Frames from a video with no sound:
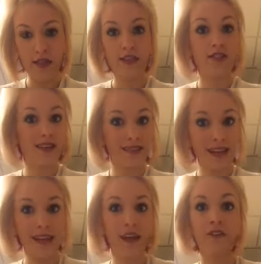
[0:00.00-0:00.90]
just
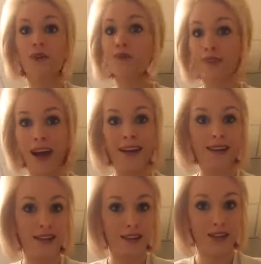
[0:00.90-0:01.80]
like if you do not
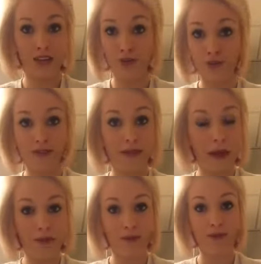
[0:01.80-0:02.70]
use the
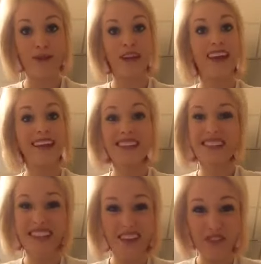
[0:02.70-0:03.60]
Bible, it is
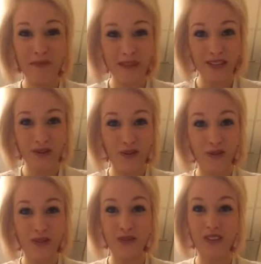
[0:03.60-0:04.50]
detrimental
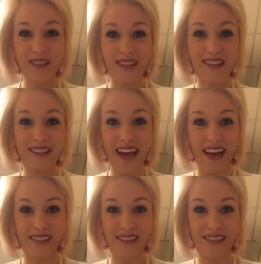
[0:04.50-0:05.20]
to the success